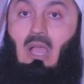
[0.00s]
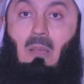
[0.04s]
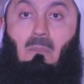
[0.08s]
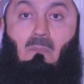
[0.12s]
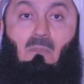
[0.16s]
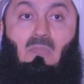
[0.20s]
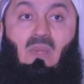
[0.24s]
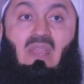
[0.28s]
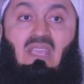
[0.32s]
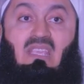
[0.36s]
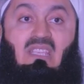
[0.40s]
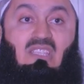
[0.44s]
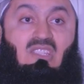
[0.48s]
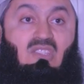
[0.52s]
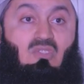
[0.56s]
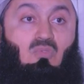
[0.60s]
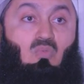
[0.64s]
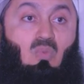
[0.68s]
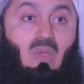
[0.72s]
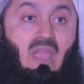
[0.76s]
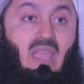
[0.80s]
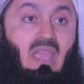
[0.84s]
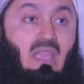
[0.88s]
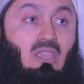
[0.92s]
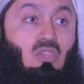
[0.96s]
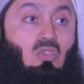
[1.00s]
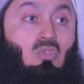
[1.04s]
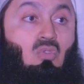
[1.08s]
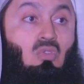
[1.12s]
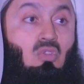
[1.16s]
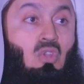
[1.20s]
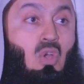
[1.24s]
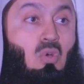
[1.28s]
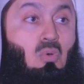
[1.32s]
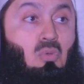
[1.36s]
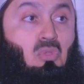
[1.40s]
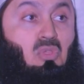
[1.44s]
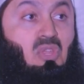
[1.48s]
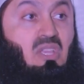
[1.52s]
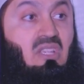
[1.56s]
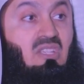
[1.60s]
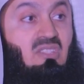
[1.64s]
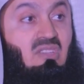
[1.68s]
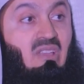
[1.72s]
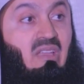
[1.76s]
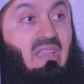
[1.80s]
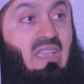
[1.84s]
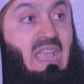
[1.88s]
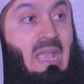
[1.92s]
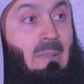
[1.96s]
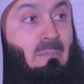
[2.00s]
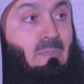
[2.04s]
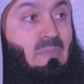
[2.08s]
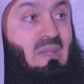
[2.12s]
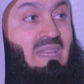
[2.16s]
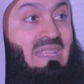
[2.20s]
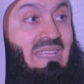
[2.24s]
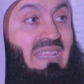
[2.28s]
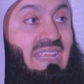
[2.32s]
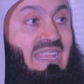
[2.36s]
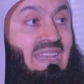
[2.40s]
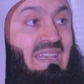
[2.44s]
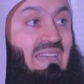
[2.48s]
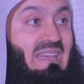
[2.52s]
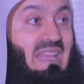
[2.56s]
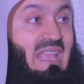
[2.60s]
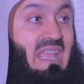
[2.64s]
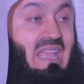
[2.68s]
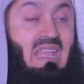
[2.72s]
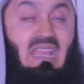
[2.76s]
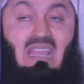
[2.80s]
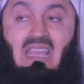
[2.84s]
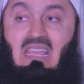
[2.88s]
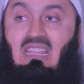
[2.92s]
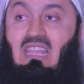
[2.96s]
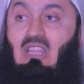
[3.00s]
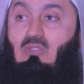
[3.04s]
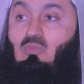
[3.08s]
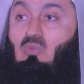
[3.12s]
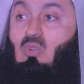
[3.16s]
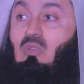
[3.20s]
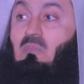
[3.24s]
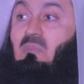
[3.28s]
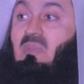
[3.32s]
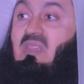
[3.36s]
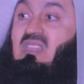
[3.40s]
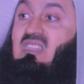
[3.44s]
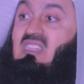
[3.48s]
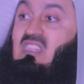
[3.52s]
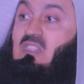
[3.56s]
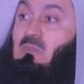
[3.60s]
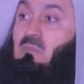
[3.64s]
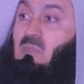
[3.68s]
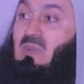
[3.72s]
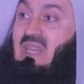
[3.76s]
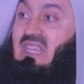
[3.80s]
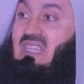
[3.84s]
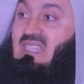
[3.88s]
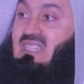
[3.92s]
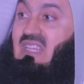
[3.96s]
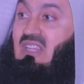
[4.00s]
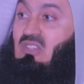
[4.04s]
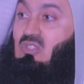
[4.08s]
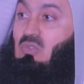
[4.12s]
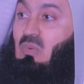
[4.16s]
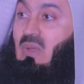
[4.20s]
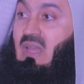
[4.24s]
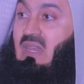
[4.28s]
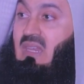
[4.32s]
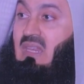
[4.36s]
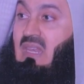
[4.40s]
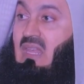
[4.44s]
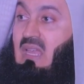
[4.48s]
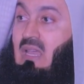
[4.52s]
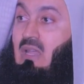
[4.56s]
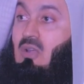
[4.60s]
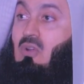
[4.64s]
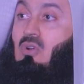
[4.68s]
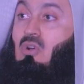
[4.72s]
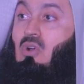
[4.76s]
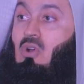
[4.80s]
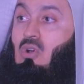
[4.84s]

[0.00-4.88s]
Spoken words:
a place where you know things are happening in there that would be displeasing to Allah.